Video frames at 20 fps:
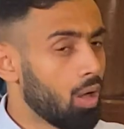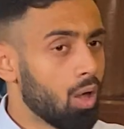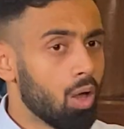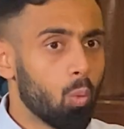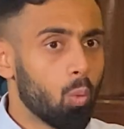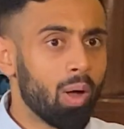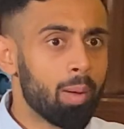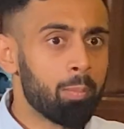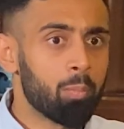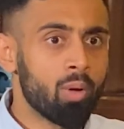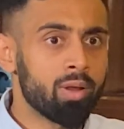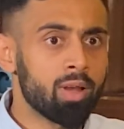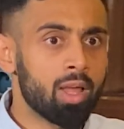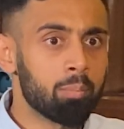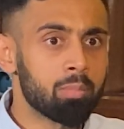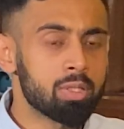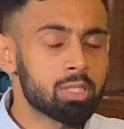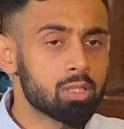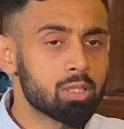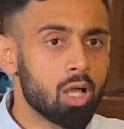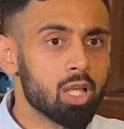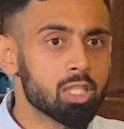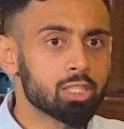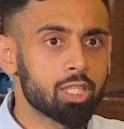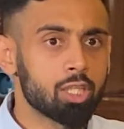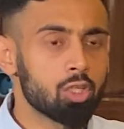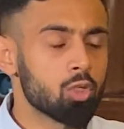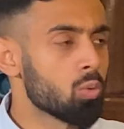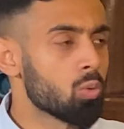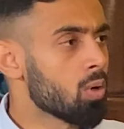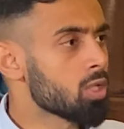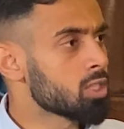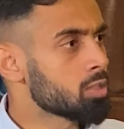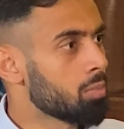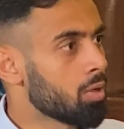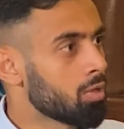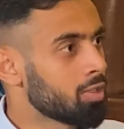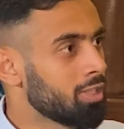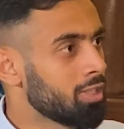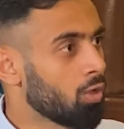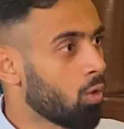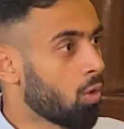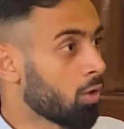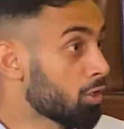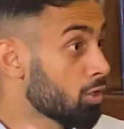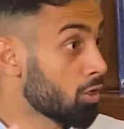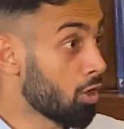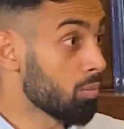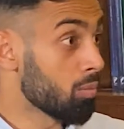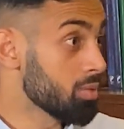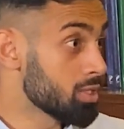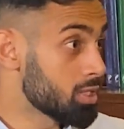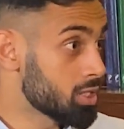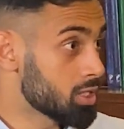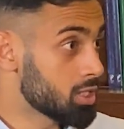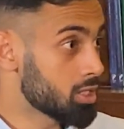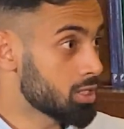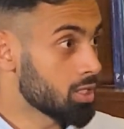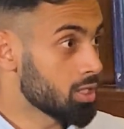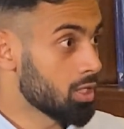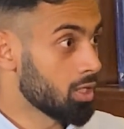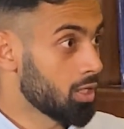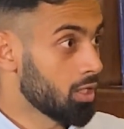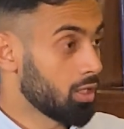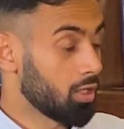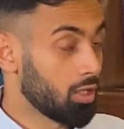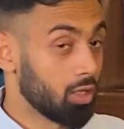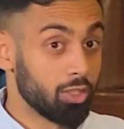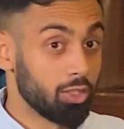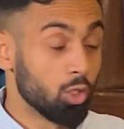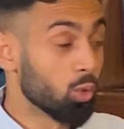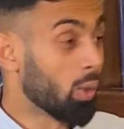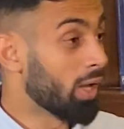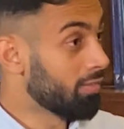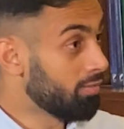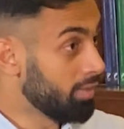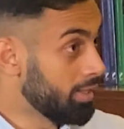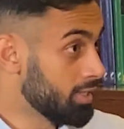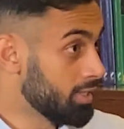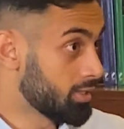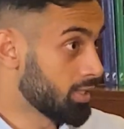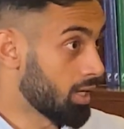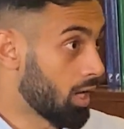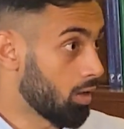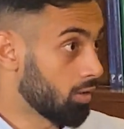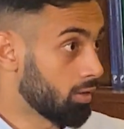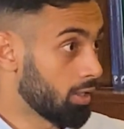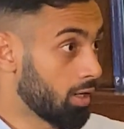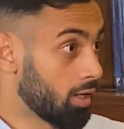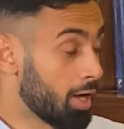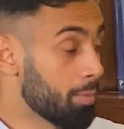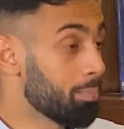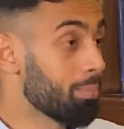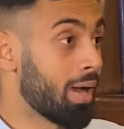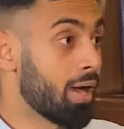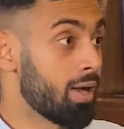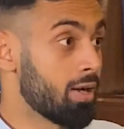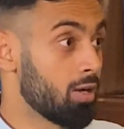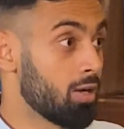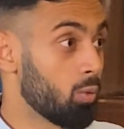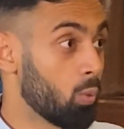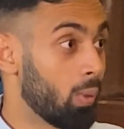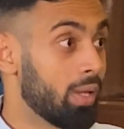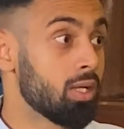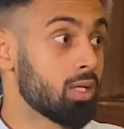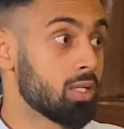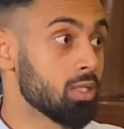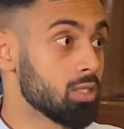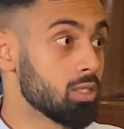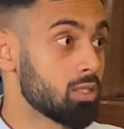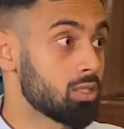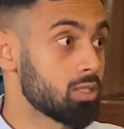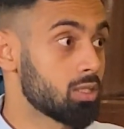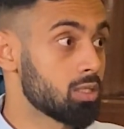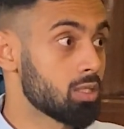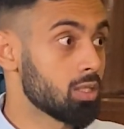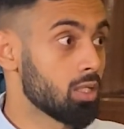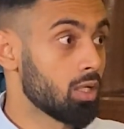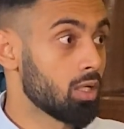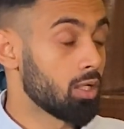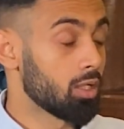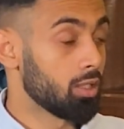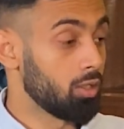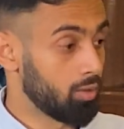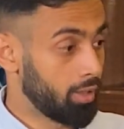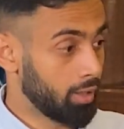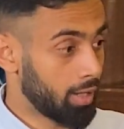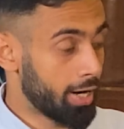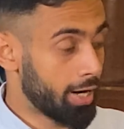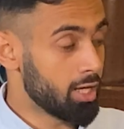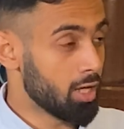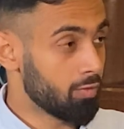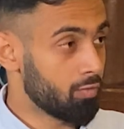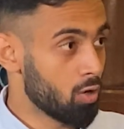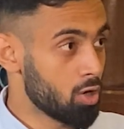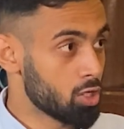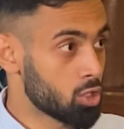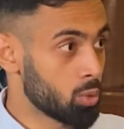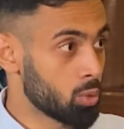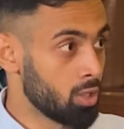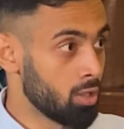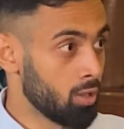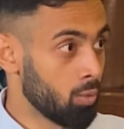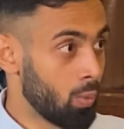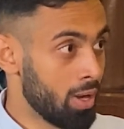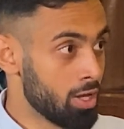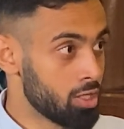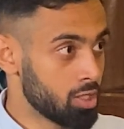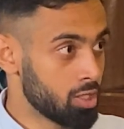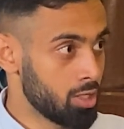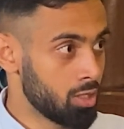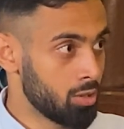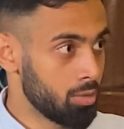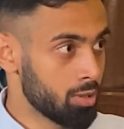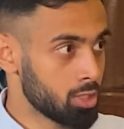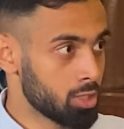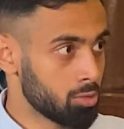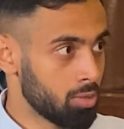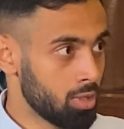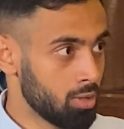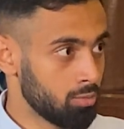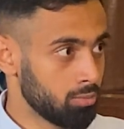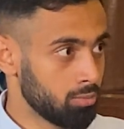One point I missed asking you was about the autonomous UAVs now, that unmanned vehicles. Do you think IdeaForge will venture into it as well?